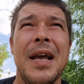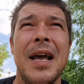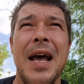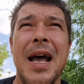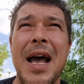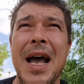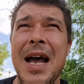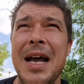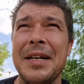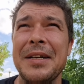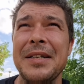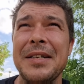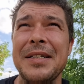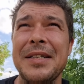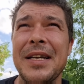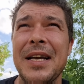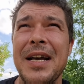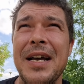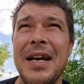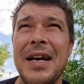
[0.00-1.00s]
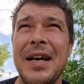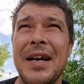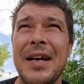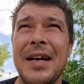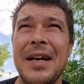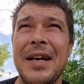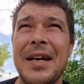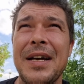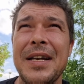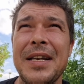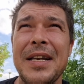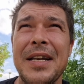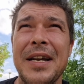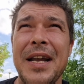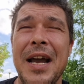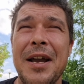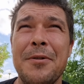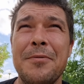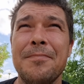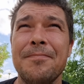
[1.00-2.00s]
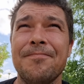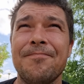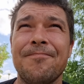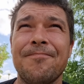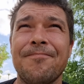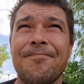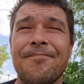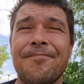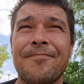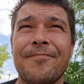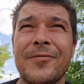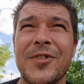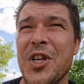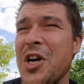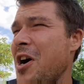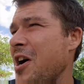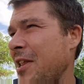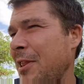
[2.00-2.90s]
and you know, that I